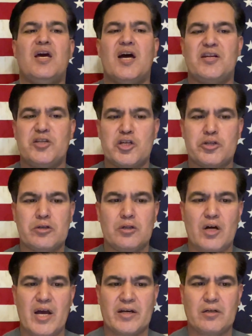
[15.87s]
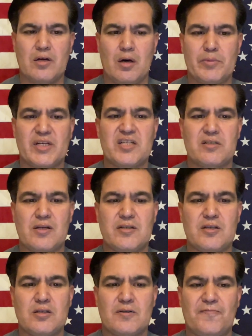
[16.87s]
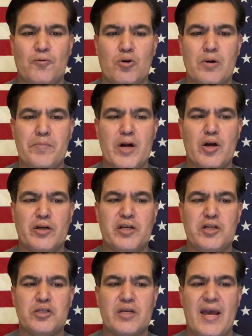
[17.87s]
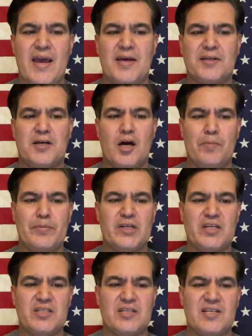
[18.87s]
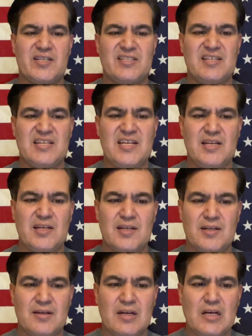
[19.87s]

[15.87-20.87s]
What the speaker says: additional economic assistance for Americans and companies is needed.